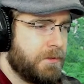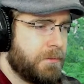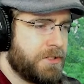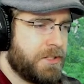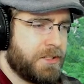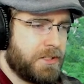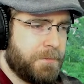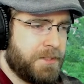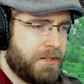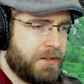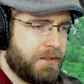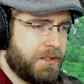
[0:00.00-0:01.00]
Once she calms
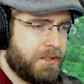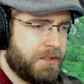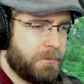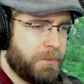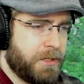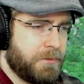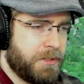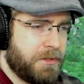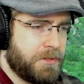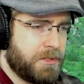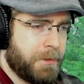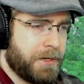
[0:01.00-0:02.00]
down a little, you'll be able to
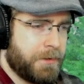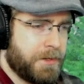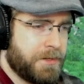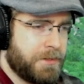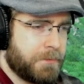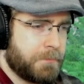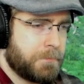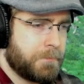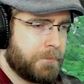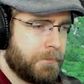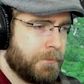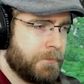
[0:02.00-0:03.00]
use her power too.
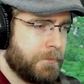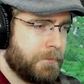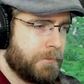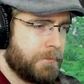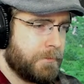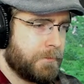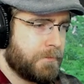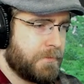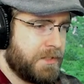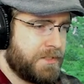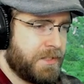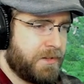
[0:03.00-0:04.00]

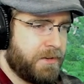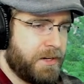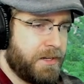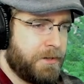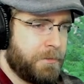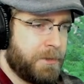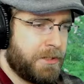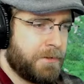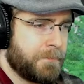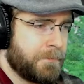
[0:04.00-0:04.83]
Isn't that right, Gnome?